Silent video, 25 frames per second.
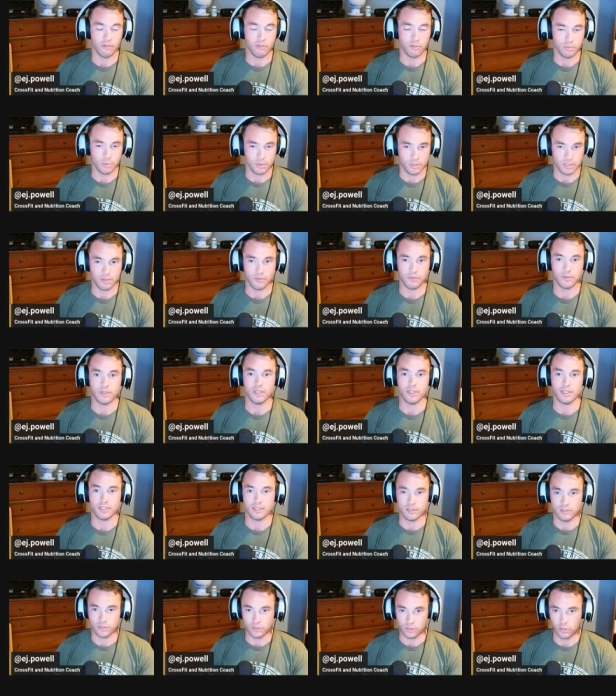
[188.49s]
topic
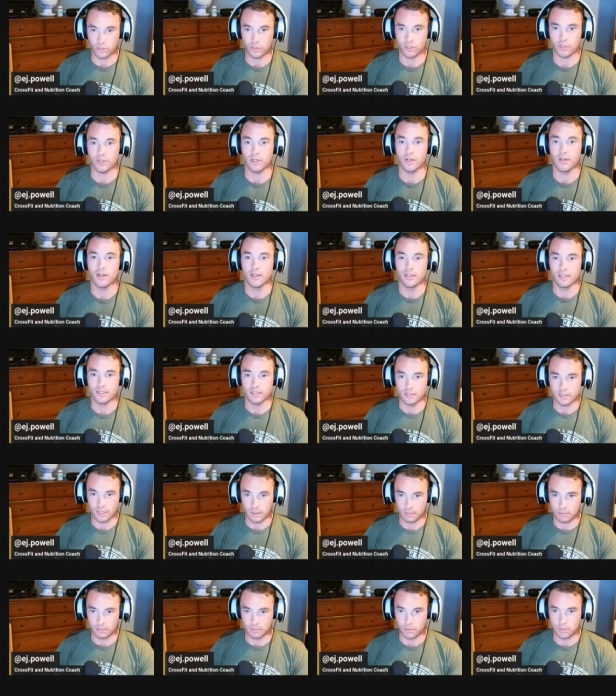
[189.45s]
of specifically
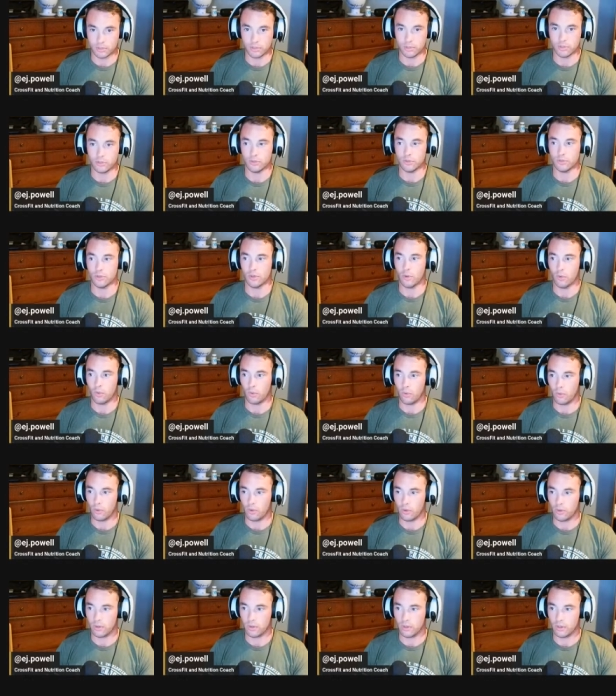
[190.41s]
sugar
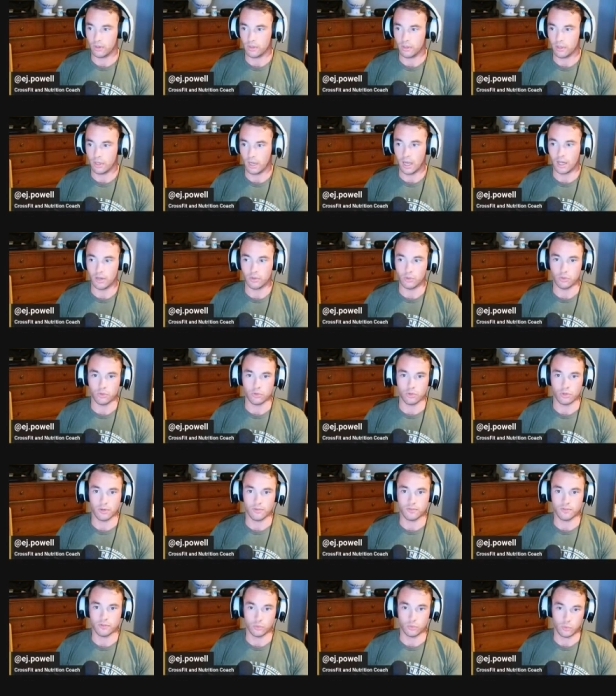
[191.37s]
substitute or
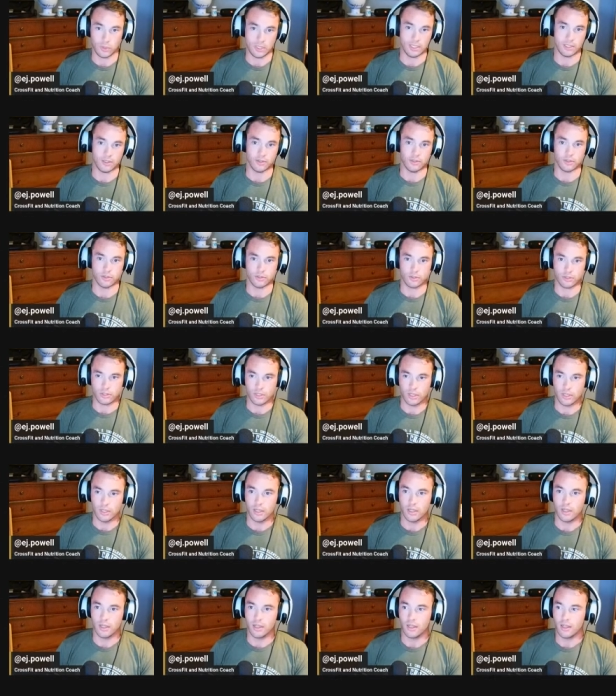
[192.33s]
non-nutritive
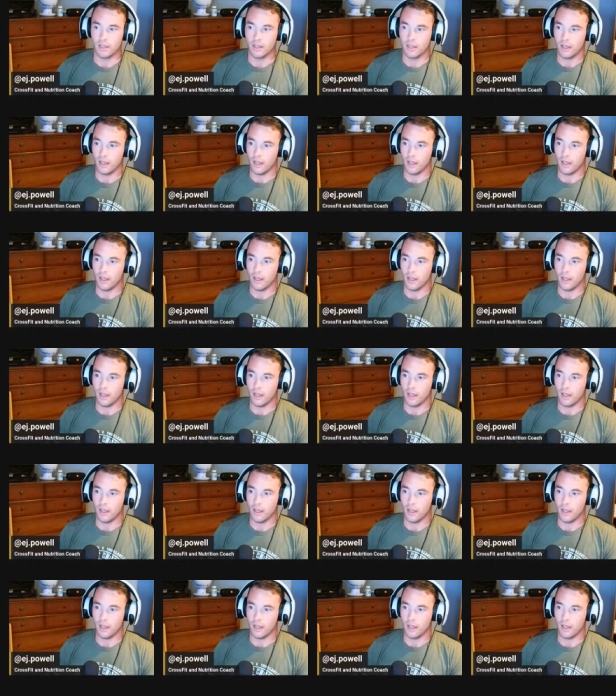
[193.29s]
sweeteners.